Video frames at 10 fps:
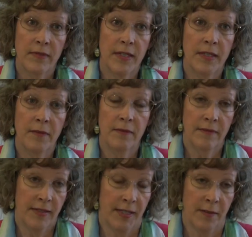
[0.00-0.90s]
that the
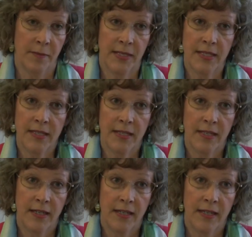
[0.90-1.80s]
therapist
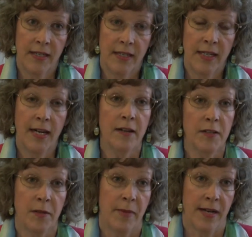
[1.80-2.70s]

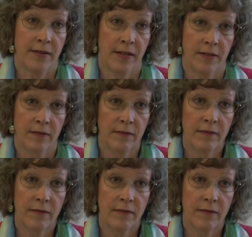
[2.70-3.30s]
cares about you.